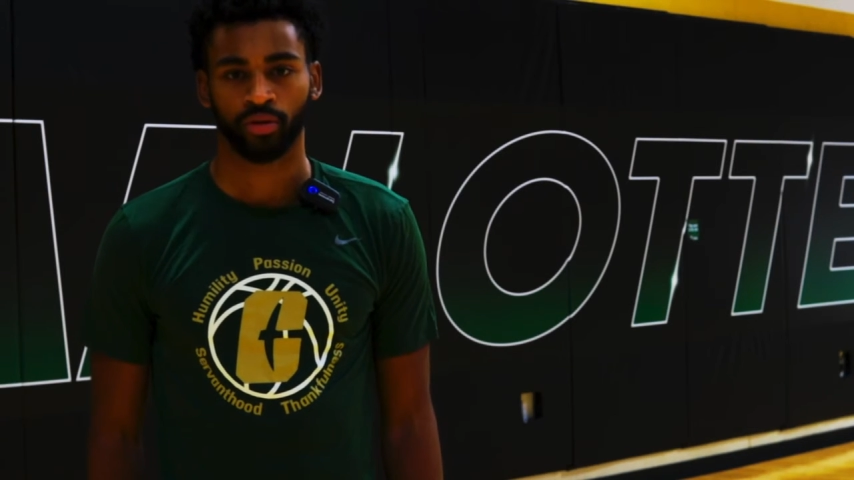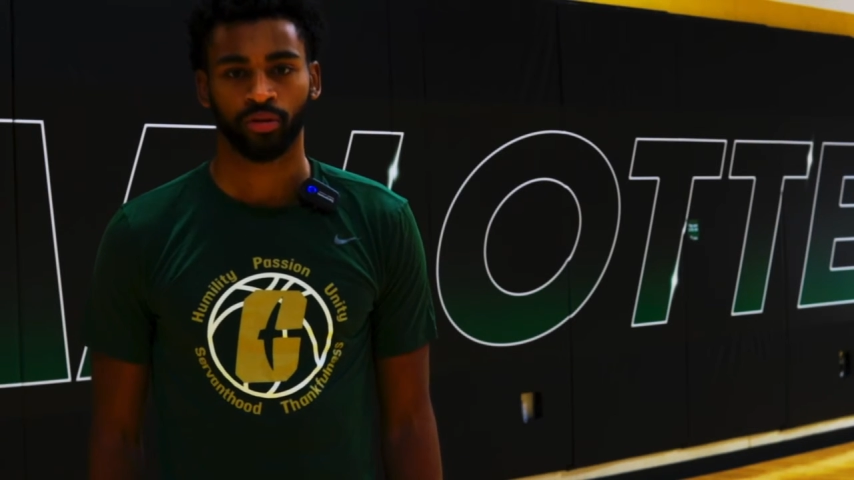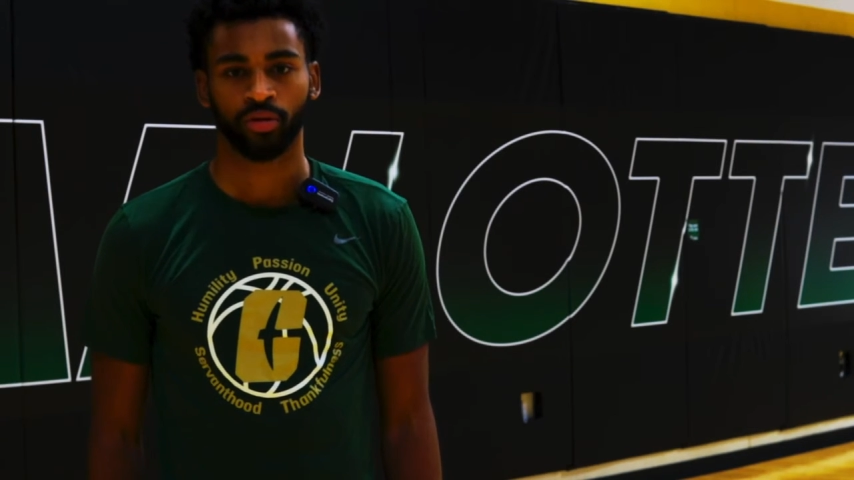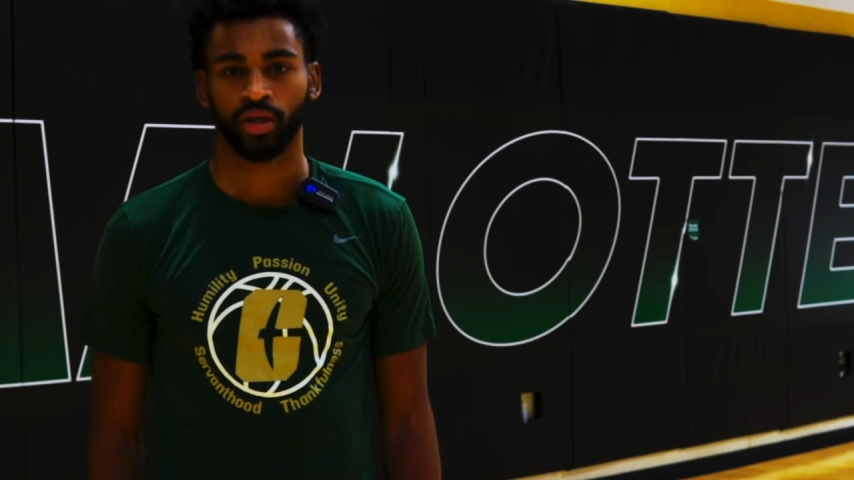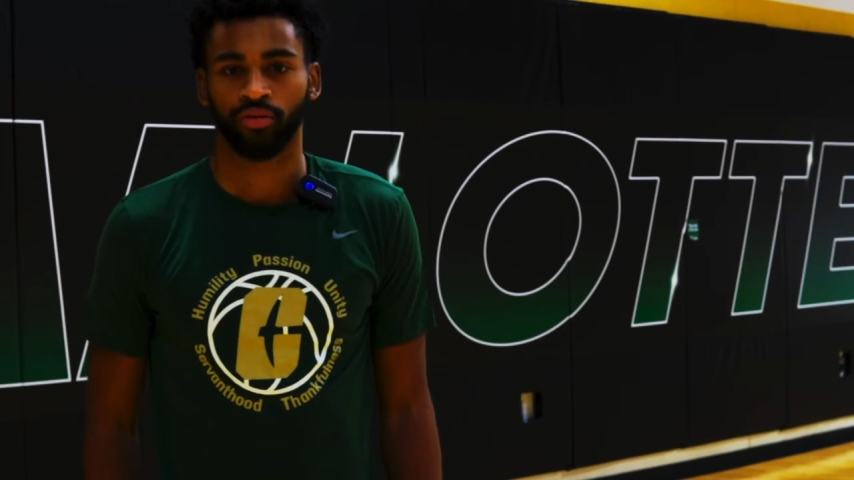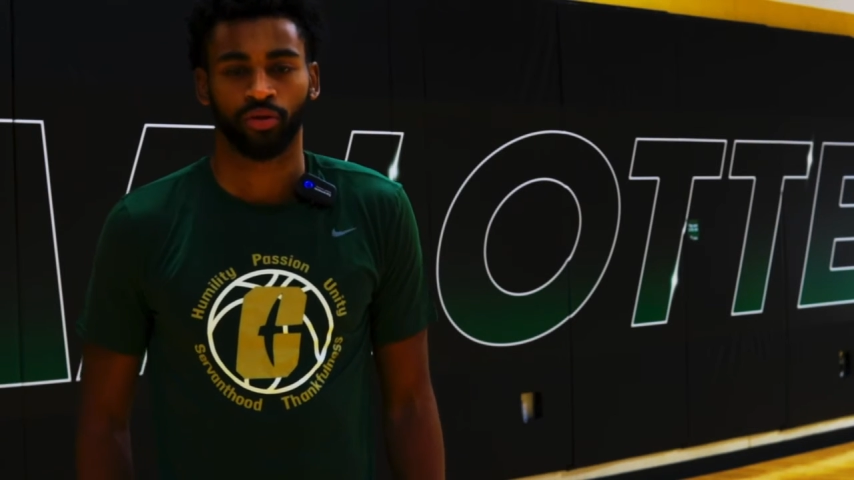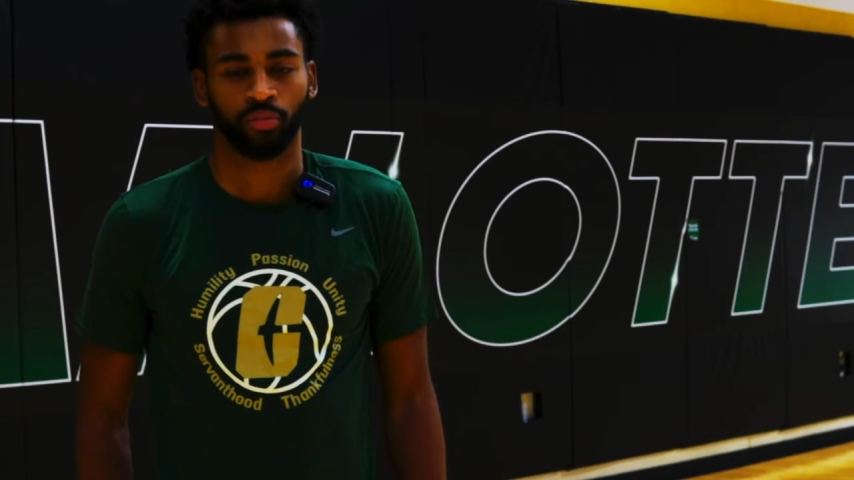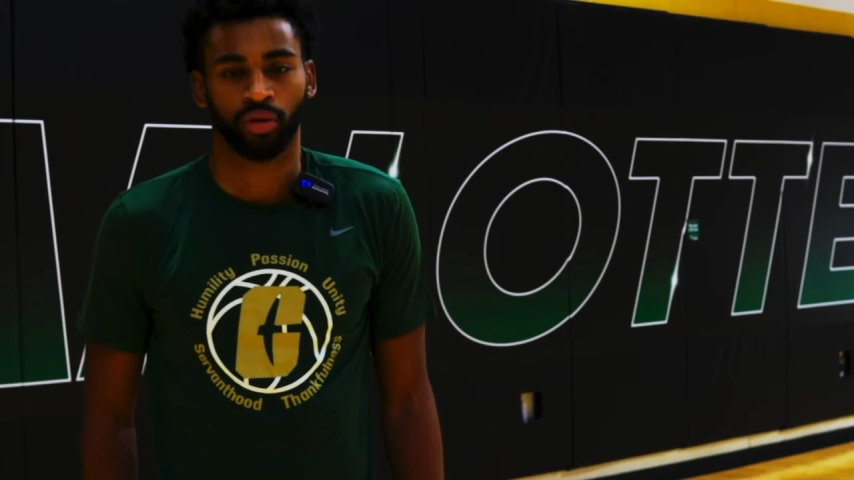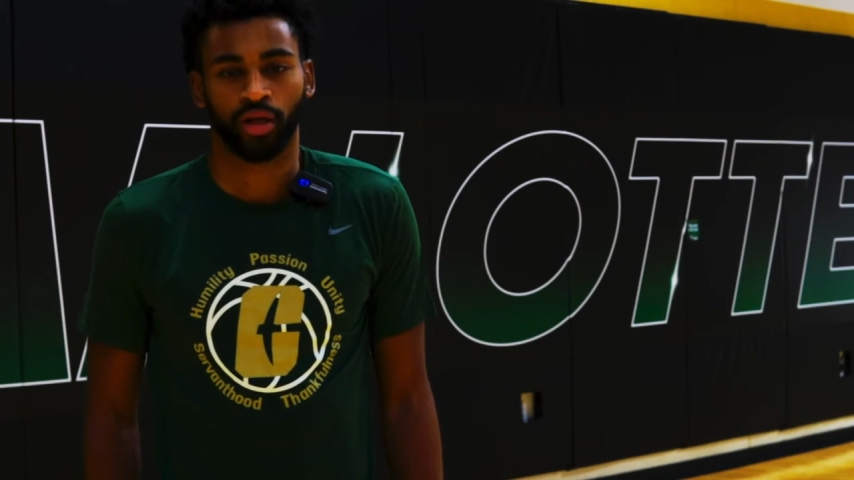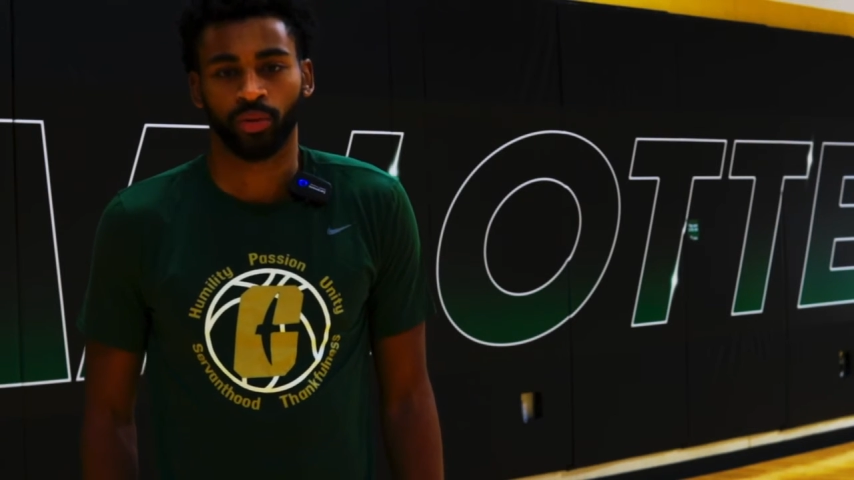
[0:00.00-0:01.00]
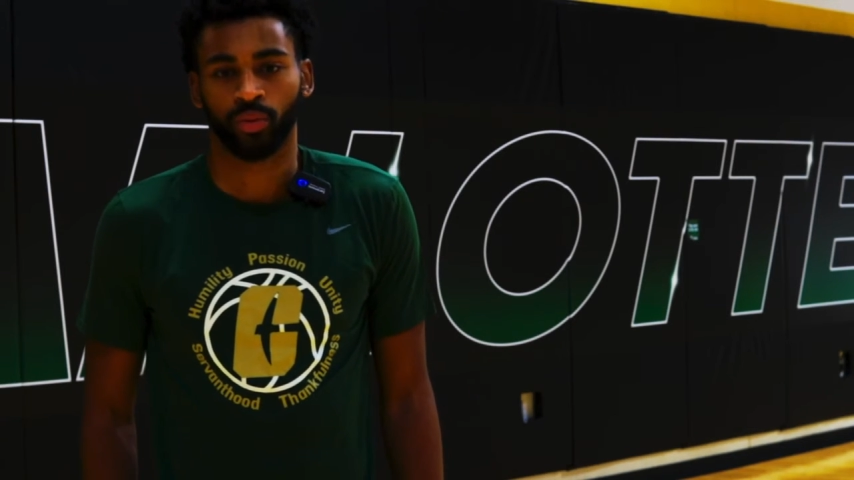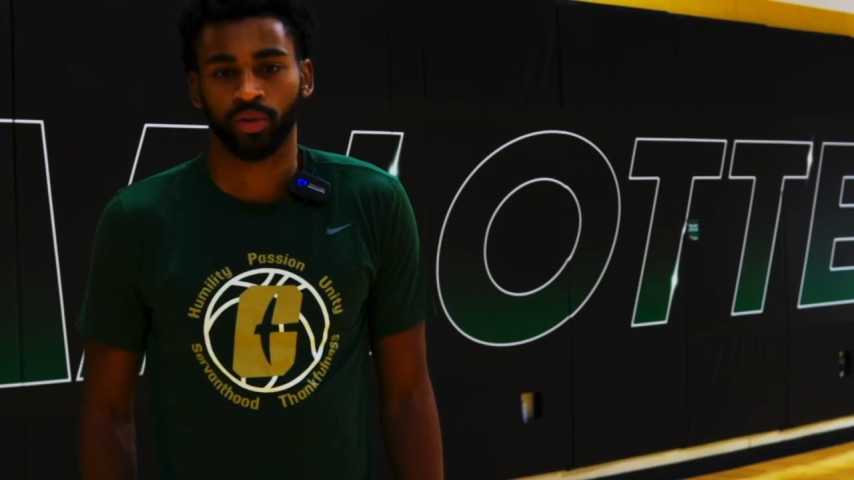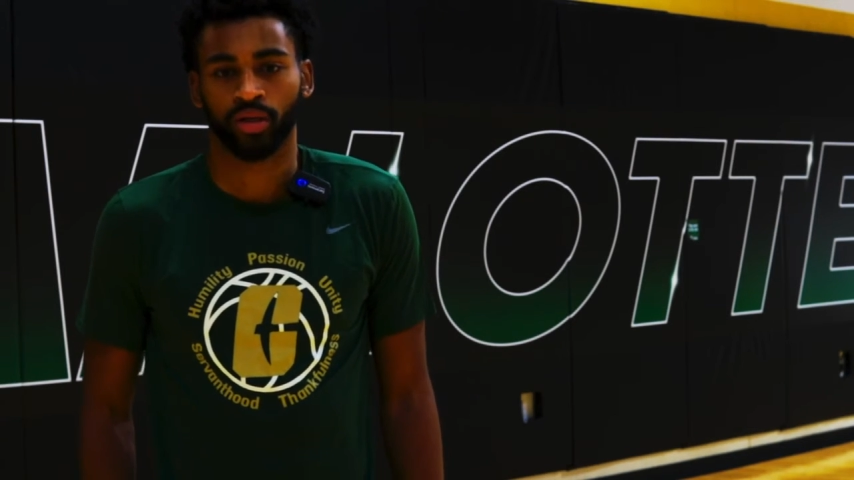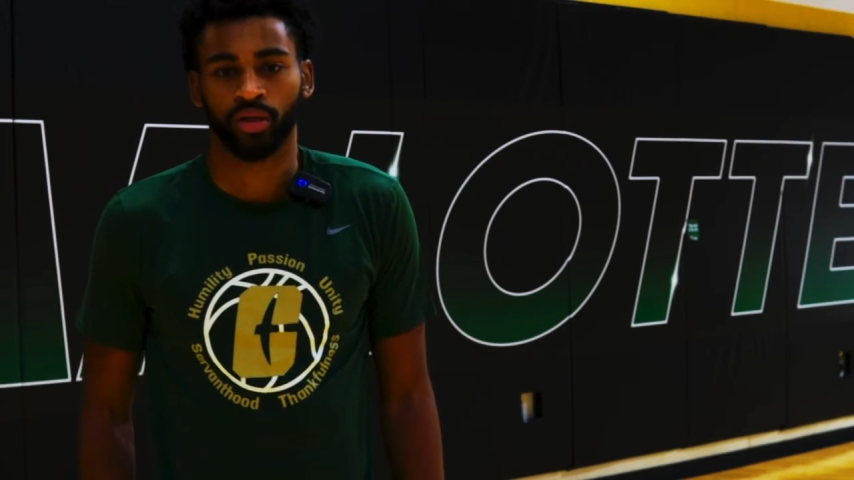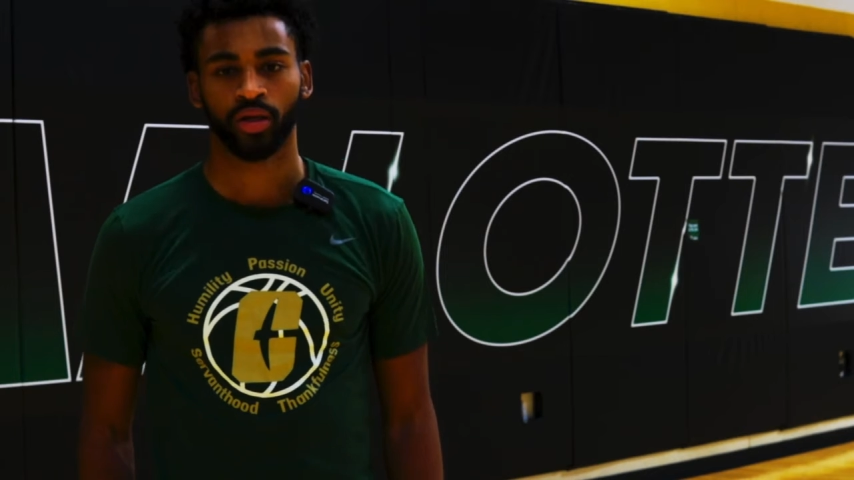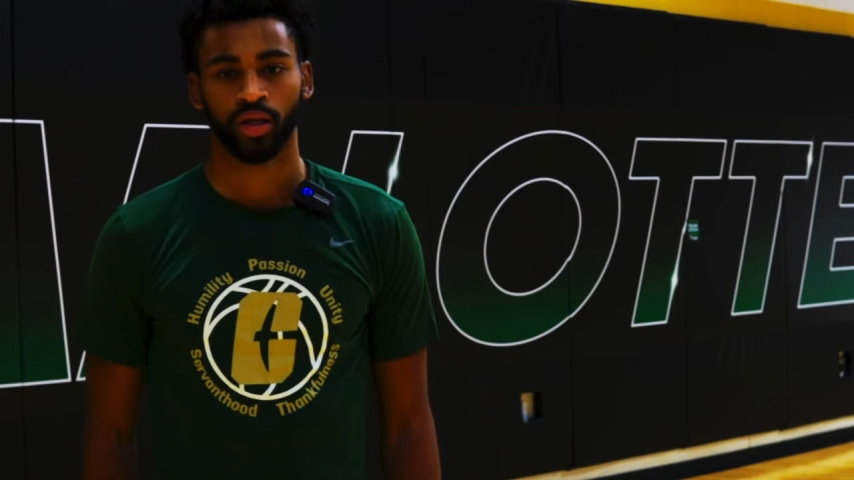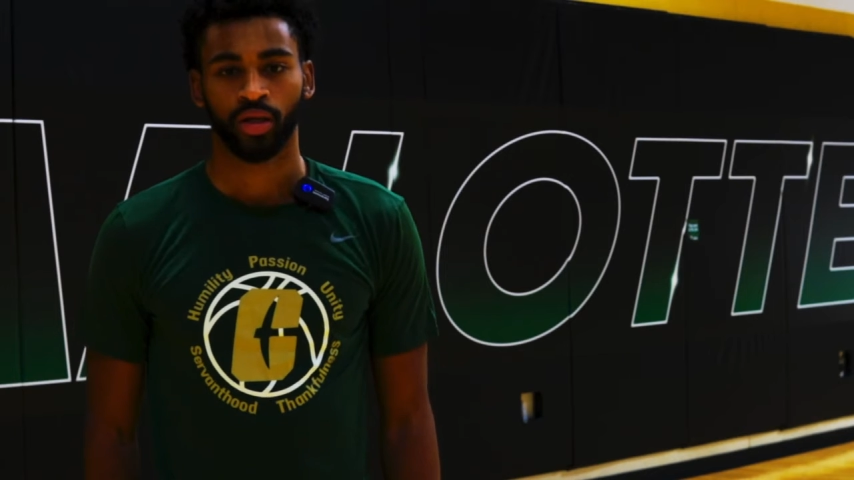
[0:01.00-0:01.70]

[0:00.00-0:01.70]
or even on the plane when we